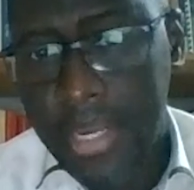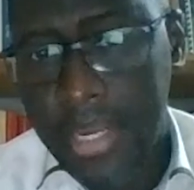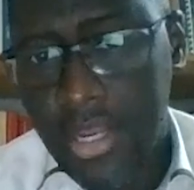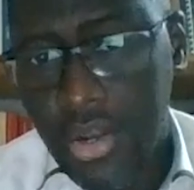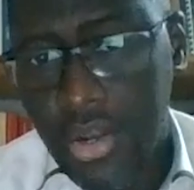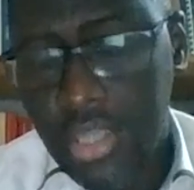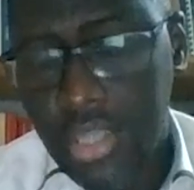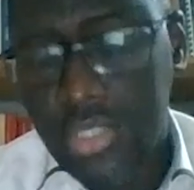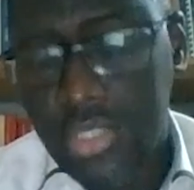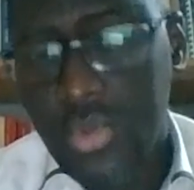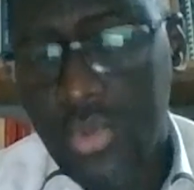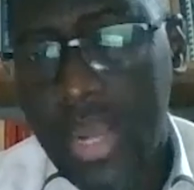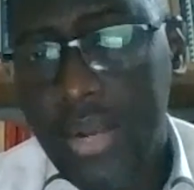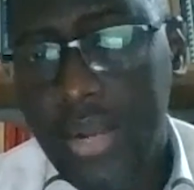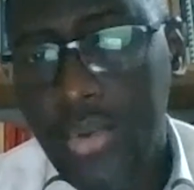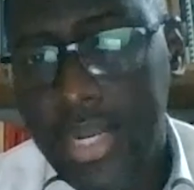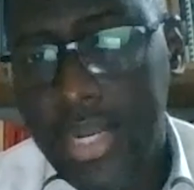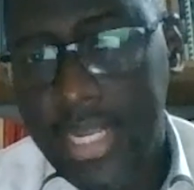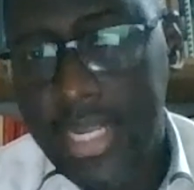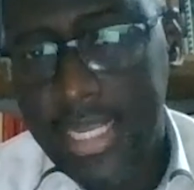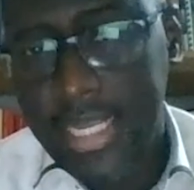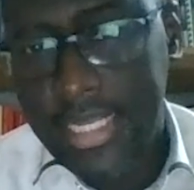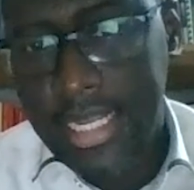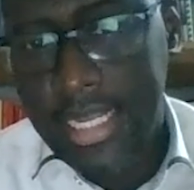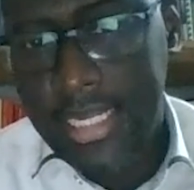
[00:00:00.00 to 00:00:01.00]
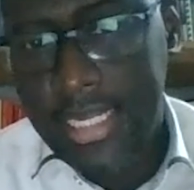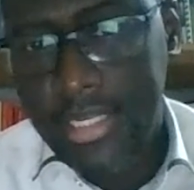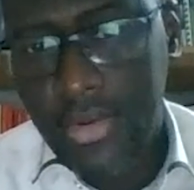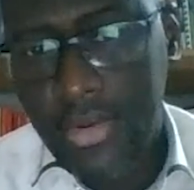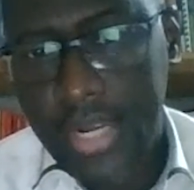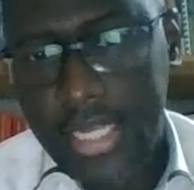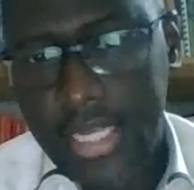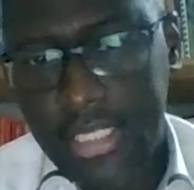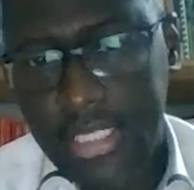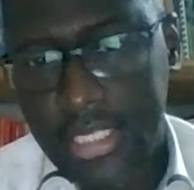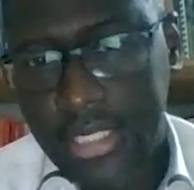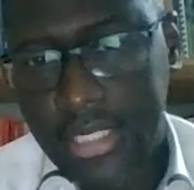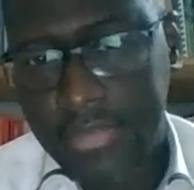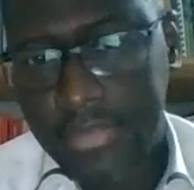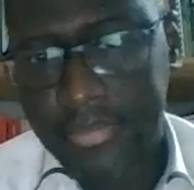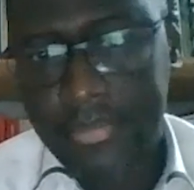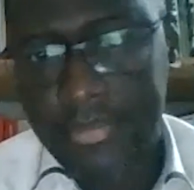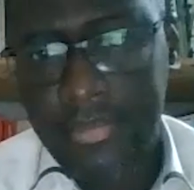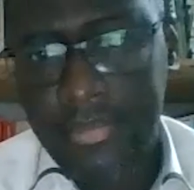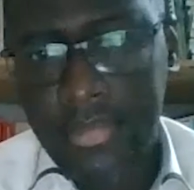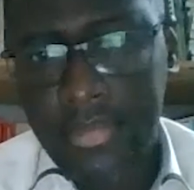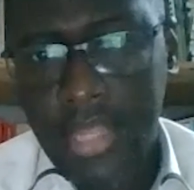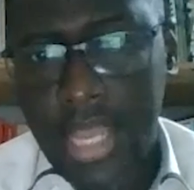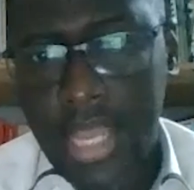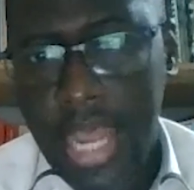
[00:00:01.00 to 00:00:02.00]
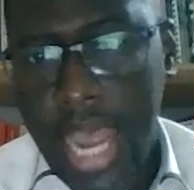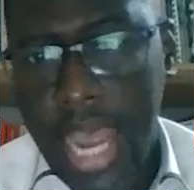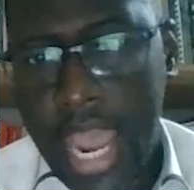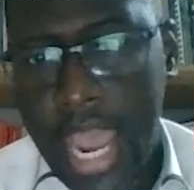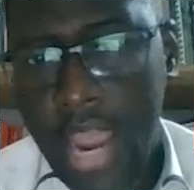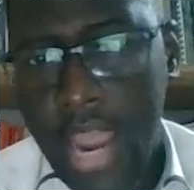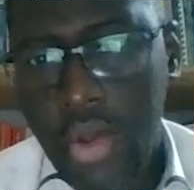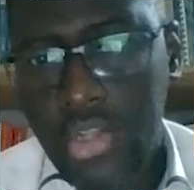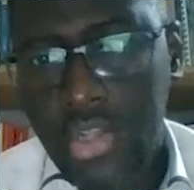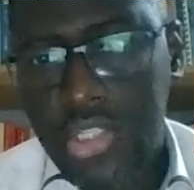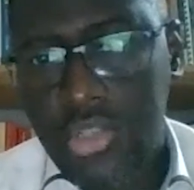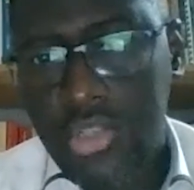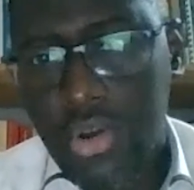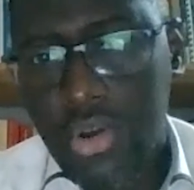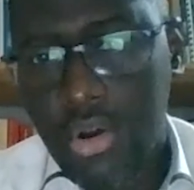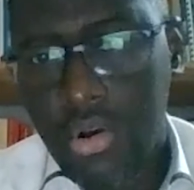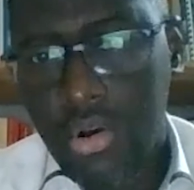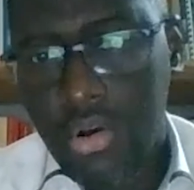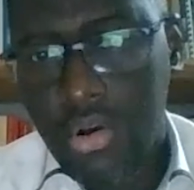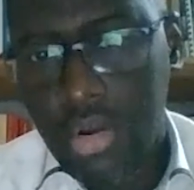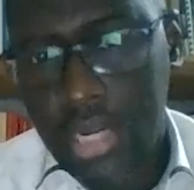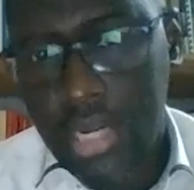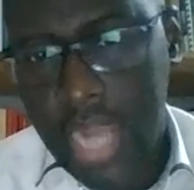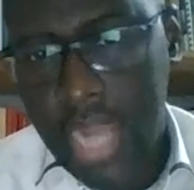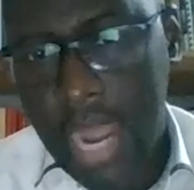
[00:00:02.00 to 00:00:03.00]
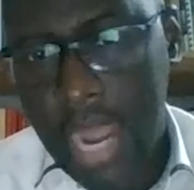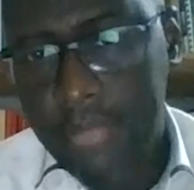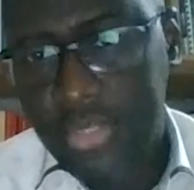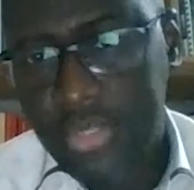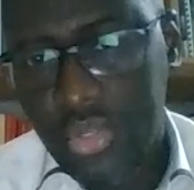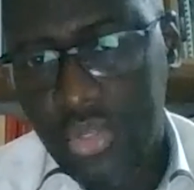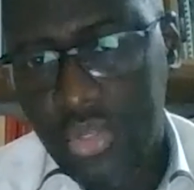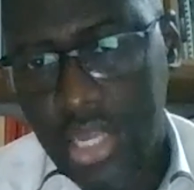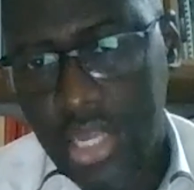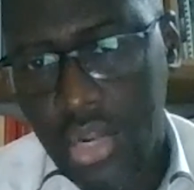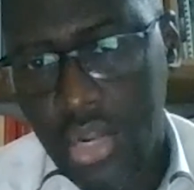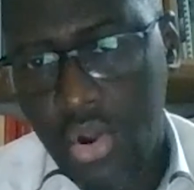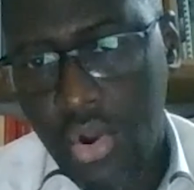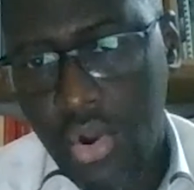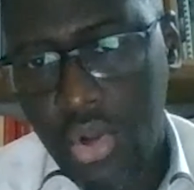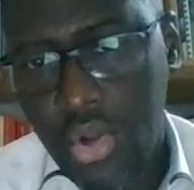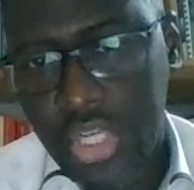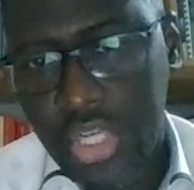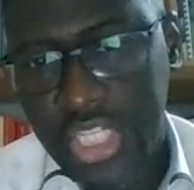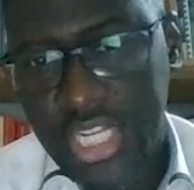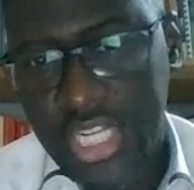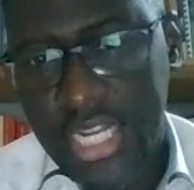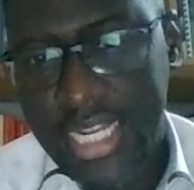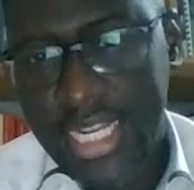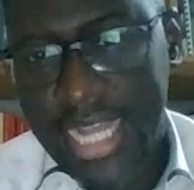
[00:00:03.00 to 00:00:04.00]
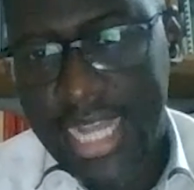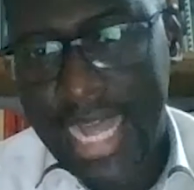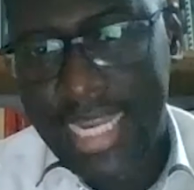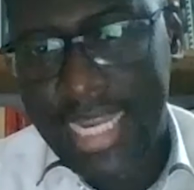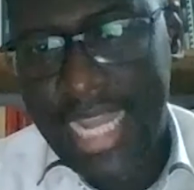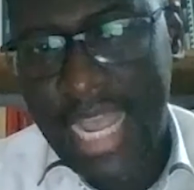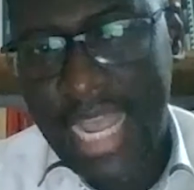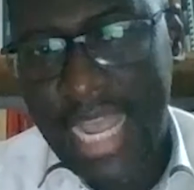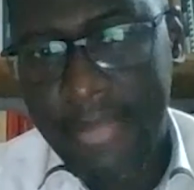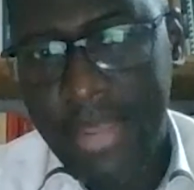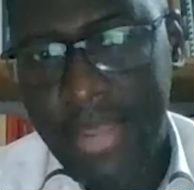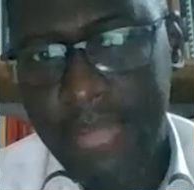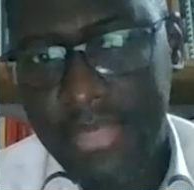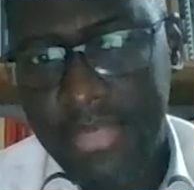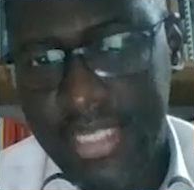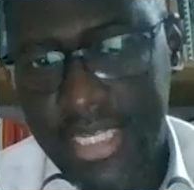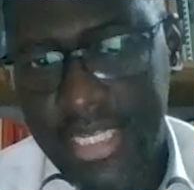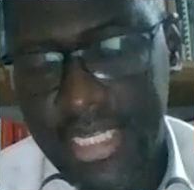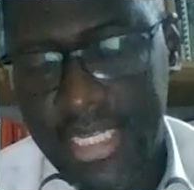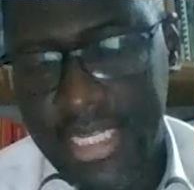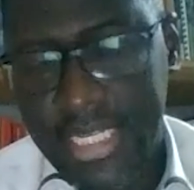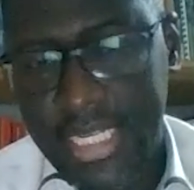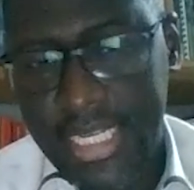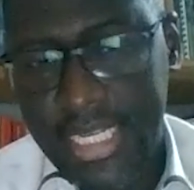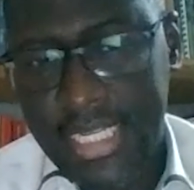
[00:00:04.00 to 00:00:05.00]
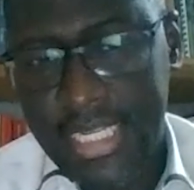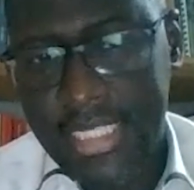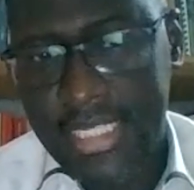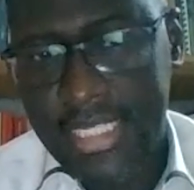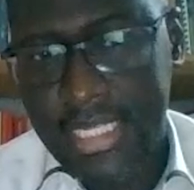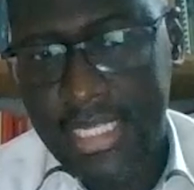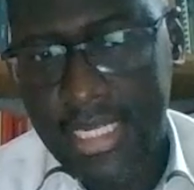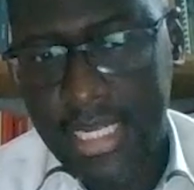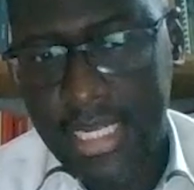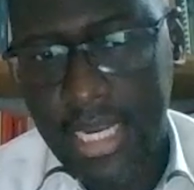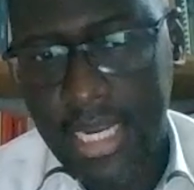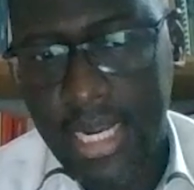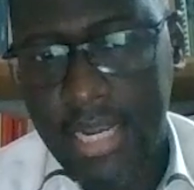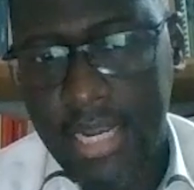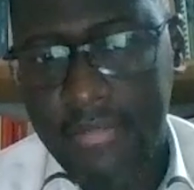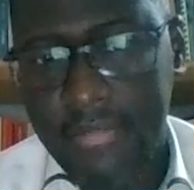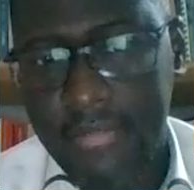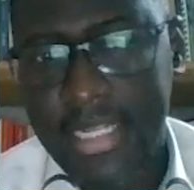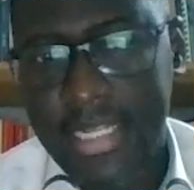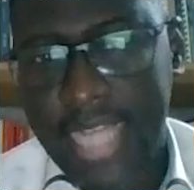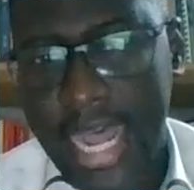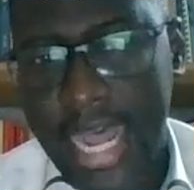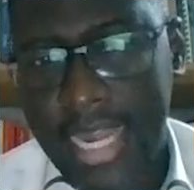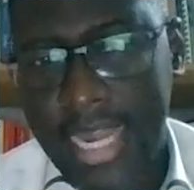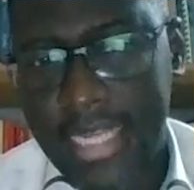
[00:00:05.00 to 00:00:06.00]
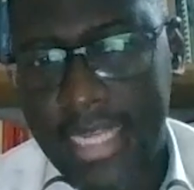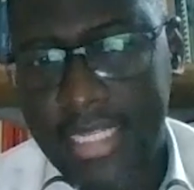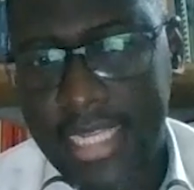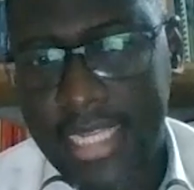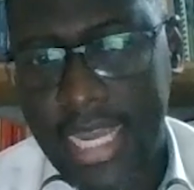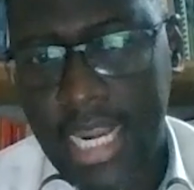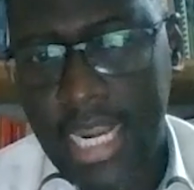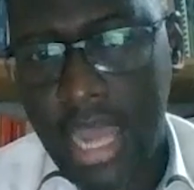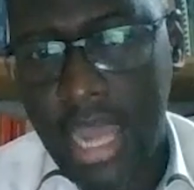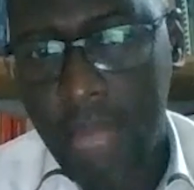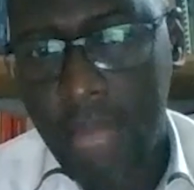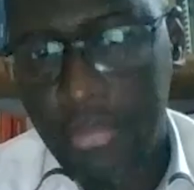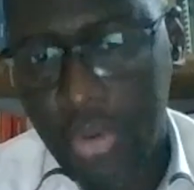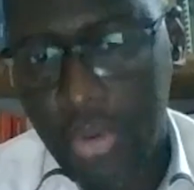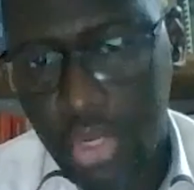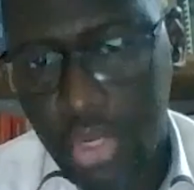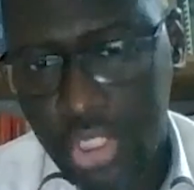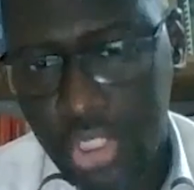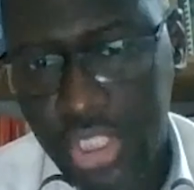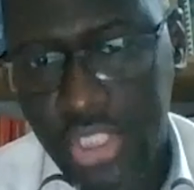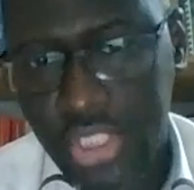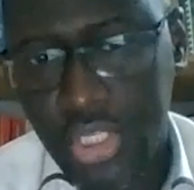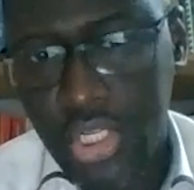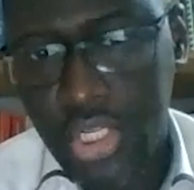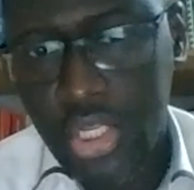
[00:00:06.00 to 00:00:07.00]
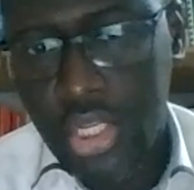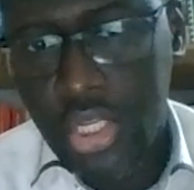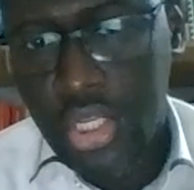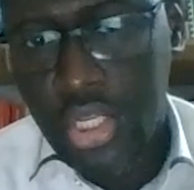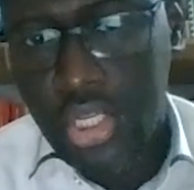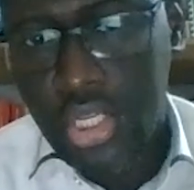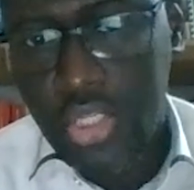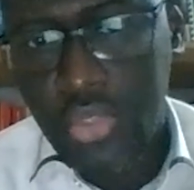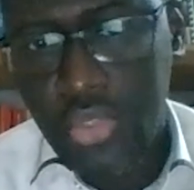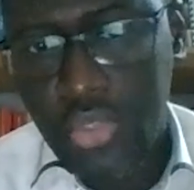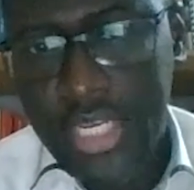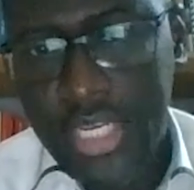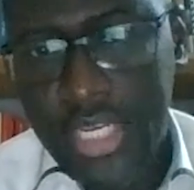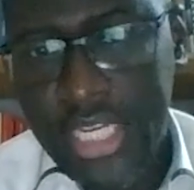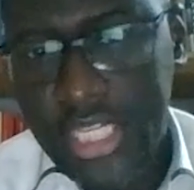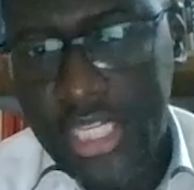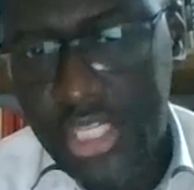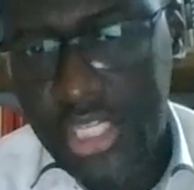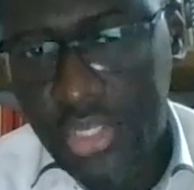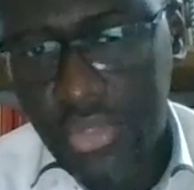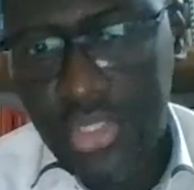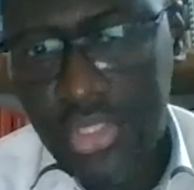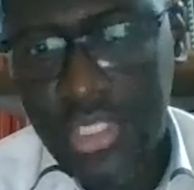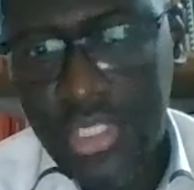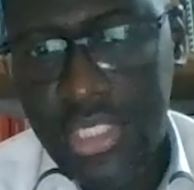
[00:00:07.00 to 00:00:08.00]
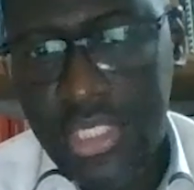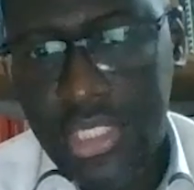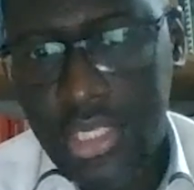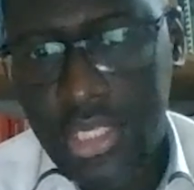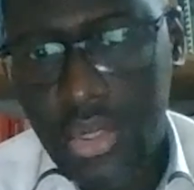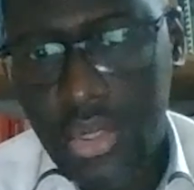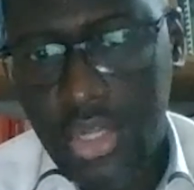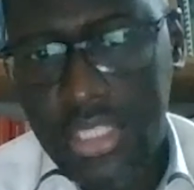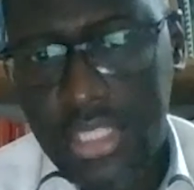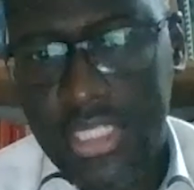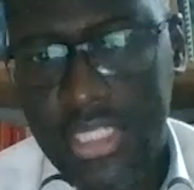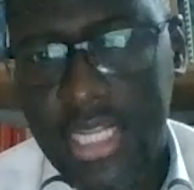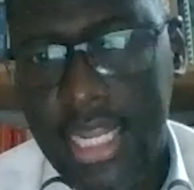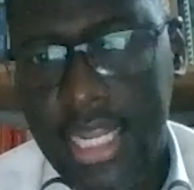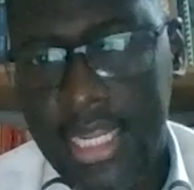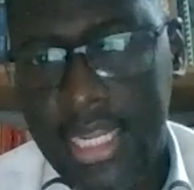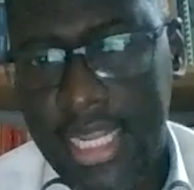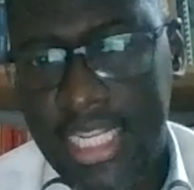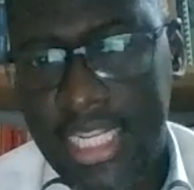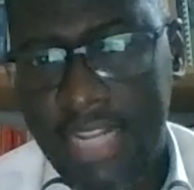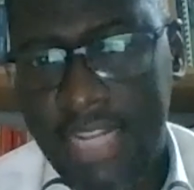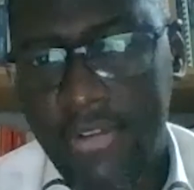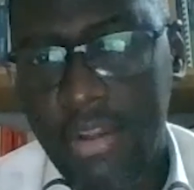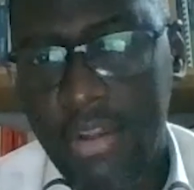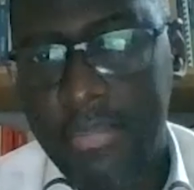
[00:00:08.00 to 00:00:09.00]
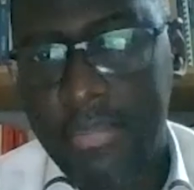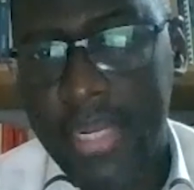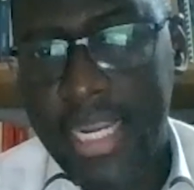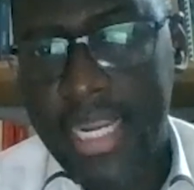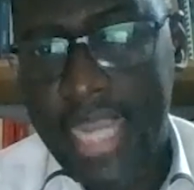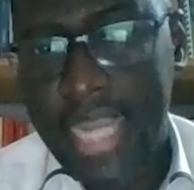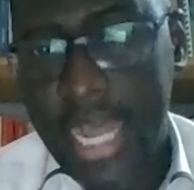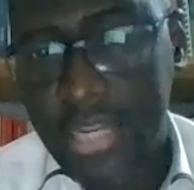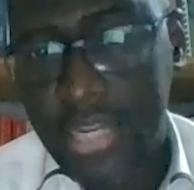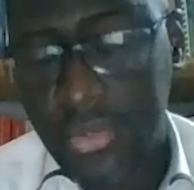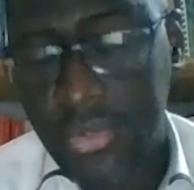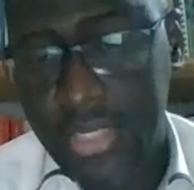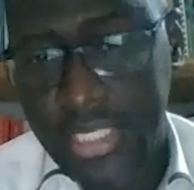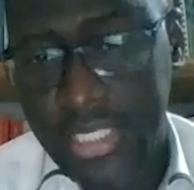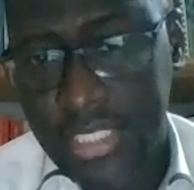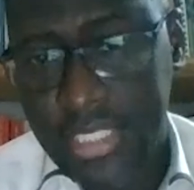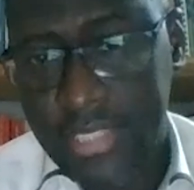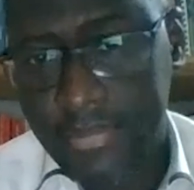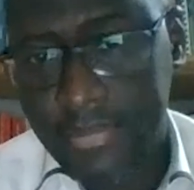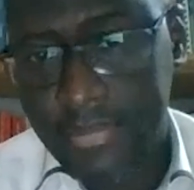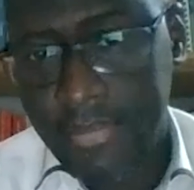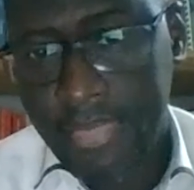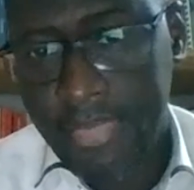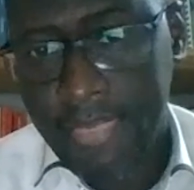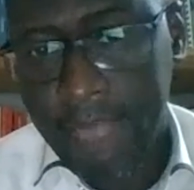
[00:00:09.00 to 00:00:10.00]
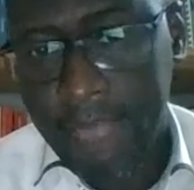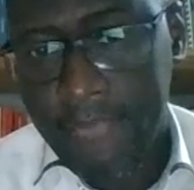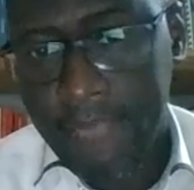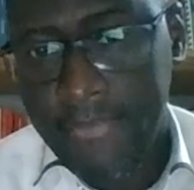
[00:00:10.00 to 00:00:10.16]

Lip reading: Because when reading the literature, I also come to the conclusion that MMT is a relevant analytical approach to issues concerning developing countries,